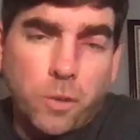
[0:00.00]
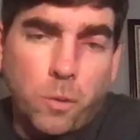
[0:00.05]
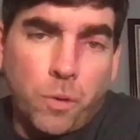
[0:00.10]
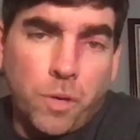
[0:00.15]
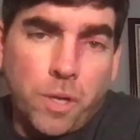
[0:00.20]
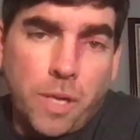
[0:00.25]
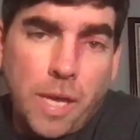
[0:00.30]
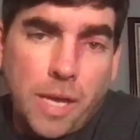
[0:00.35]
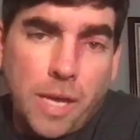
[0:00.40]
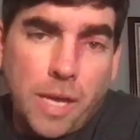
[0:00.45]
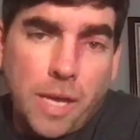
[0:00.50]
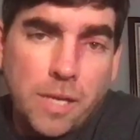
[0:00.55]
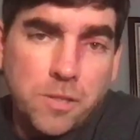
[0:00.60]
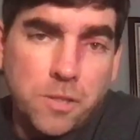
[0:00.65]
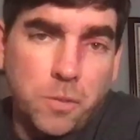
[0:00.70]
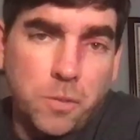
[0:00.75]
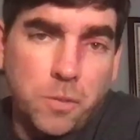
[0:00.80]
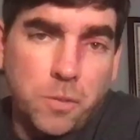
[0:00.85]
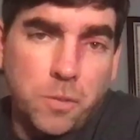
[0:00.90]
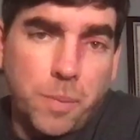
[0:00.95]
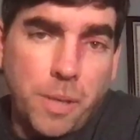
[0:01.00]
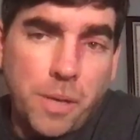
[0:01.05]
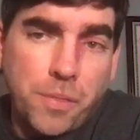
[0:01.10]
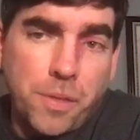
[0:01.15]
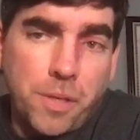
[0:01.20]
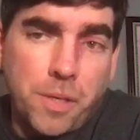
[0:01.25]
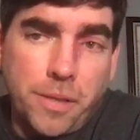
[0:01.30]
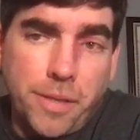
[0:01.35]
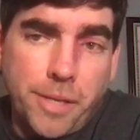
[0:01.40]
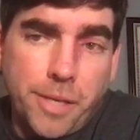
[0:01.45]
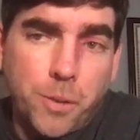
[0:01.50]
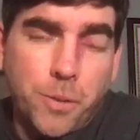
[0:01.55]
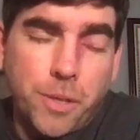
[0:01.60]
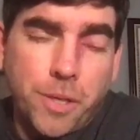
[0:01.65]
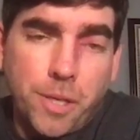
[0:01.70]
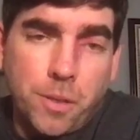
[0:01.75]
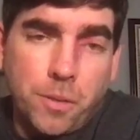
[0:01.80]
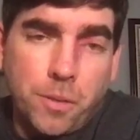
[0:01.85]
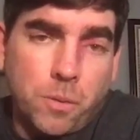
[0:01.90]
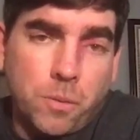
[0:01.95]
wanted to ask you about the Eagle hit on
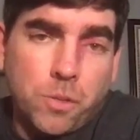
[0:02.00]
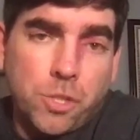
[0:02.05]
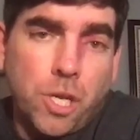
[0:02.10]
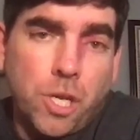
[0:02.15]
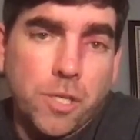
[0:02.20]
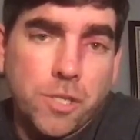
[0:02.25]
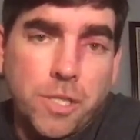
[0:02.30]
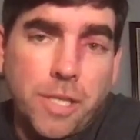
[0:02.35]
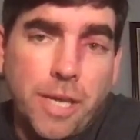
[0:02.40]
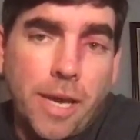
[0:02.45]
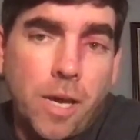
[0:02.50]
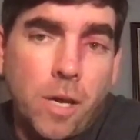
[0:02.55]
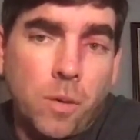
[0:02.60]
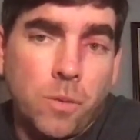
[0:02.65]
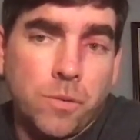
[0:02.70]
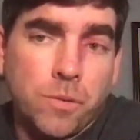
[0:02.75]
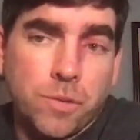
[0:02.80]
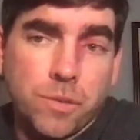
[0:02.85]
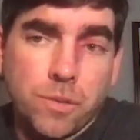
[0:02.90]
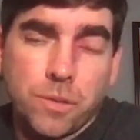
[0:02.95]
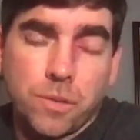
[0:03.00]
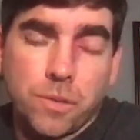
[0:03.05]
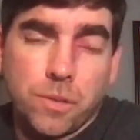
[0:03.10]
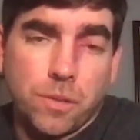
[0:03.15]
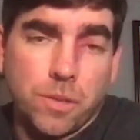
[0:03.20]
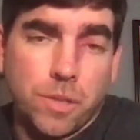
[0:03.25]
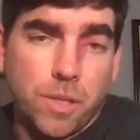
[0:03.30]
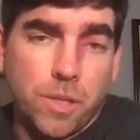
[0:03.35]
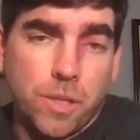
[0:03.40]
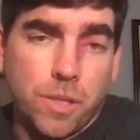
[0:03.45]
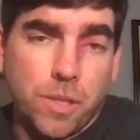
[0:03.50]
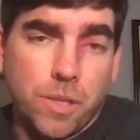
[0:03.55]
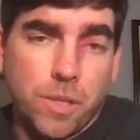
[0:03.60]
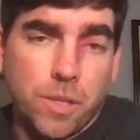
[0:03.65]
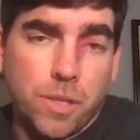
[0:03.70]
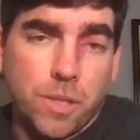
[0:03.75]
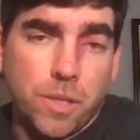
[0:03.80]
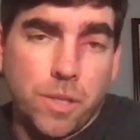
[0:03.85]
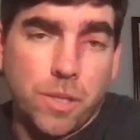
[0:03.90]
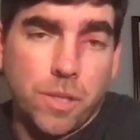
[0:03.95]
Josh Downs. Did the
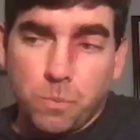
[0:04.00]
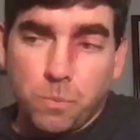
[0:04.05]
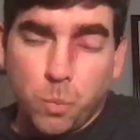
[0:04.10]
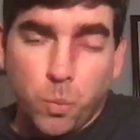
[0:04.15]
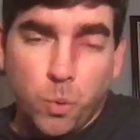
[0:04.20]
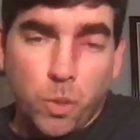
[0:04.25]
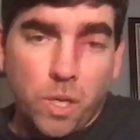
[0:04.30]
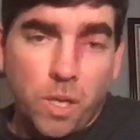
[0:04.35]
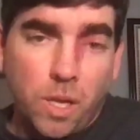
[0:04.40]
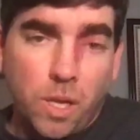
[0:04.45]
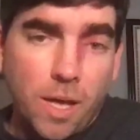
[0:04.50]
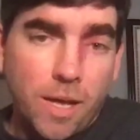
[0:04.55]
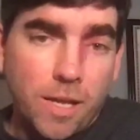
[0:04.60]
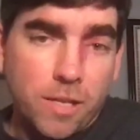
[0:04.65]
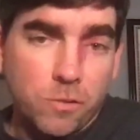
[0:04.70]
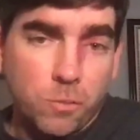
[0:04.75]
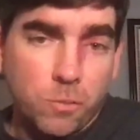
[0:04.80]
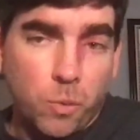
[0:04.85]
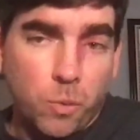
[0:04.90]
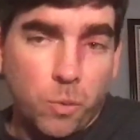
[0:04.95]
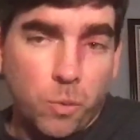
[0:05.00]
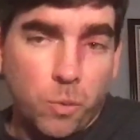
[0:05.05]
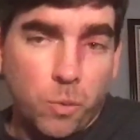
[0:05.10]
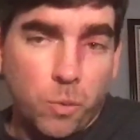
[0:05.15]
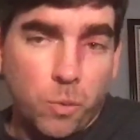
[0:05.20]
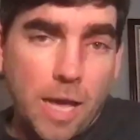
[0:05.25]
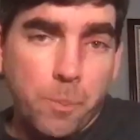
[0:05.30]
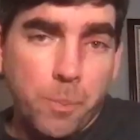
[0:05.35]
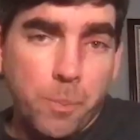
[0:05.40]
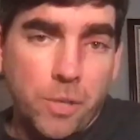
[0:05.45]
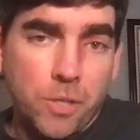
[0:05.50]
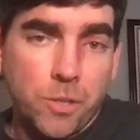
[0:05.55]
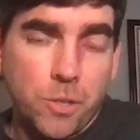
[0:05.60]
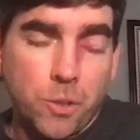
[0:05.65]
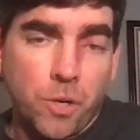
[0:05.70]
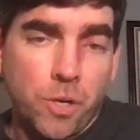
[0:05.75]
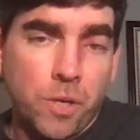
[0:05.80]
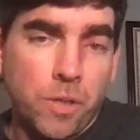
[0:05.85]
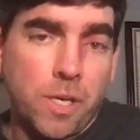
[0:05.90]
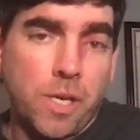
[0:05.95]
team realize what had happened during
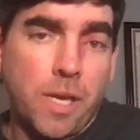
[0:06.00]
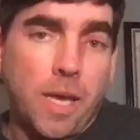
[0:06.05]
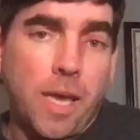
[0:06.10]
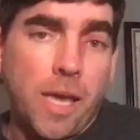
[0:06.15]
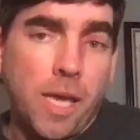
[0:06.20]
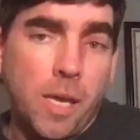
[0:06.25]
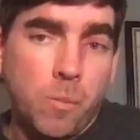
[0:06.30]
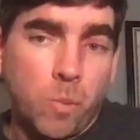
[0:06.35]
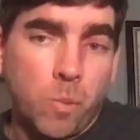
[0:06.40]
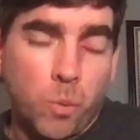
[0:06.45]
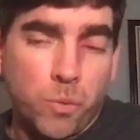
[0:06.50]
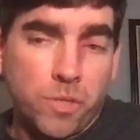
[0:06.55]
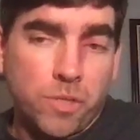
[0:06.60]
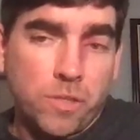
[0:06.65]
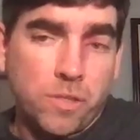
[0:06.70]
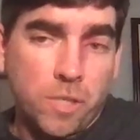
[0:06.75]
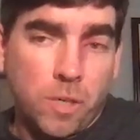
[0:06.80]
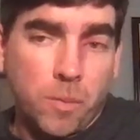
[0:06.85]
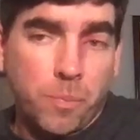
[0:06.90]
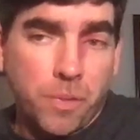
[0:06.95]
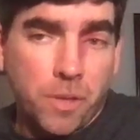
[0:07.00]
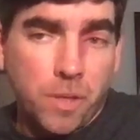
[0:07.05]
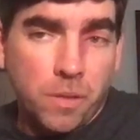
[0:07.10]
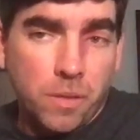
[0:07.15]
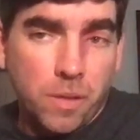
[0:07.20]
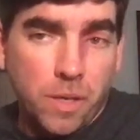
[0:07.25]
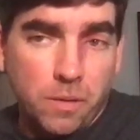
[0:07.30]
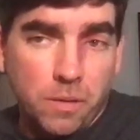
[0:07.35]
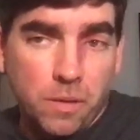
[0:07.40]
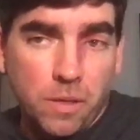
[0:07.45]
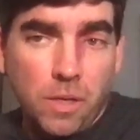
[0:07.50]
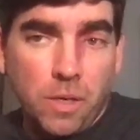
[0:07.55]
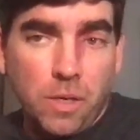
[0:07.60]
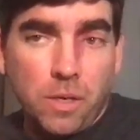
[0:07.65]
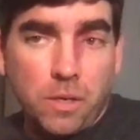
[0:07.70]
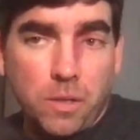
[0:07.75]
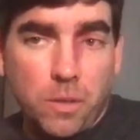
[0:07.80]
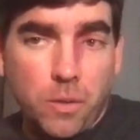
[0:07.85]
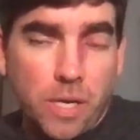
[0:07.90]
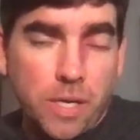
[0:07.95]
the game, or was it something that you had
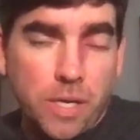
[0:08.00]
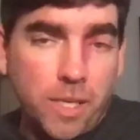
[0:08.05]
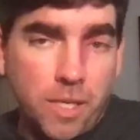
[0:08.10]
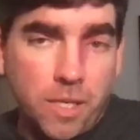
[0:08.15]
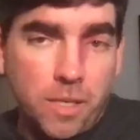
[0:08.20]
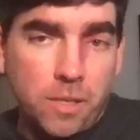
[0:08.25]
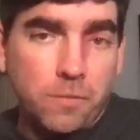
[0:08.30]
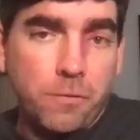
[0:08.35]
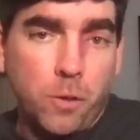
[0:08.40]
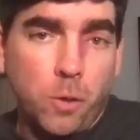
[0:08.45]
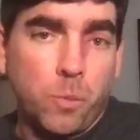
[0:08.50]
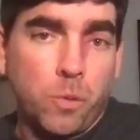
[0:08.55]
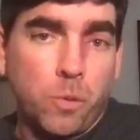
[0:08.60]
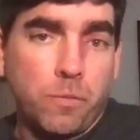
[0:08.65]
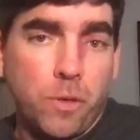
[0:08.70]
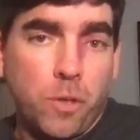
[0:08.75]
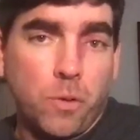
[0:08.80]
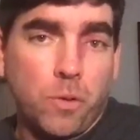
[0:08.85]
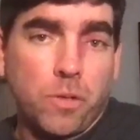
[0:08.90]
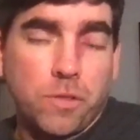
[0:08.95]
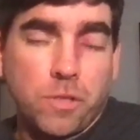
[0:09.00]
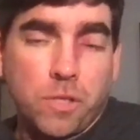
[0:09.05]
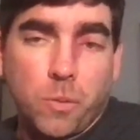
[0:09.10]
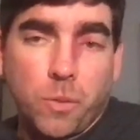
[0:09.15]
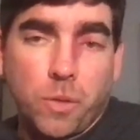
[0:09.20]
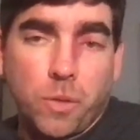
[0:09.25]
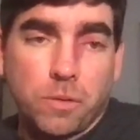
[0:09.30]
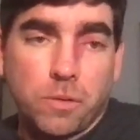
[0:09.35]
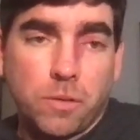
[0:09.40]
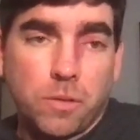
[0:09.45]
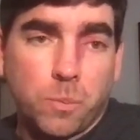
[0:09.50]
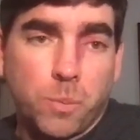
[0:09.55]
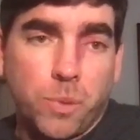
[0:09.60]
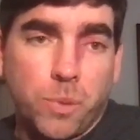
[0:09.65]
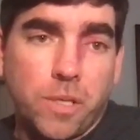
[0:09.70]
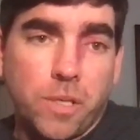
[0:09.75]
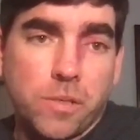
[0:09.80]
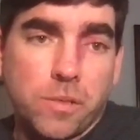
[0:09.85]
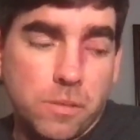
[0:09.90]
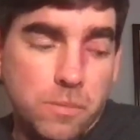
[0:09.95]
to get in a film review to see what took
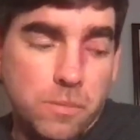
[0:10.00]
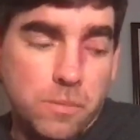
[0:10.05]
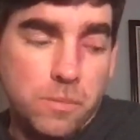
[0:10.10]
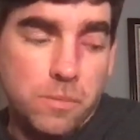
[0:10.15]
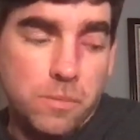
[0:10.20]
place?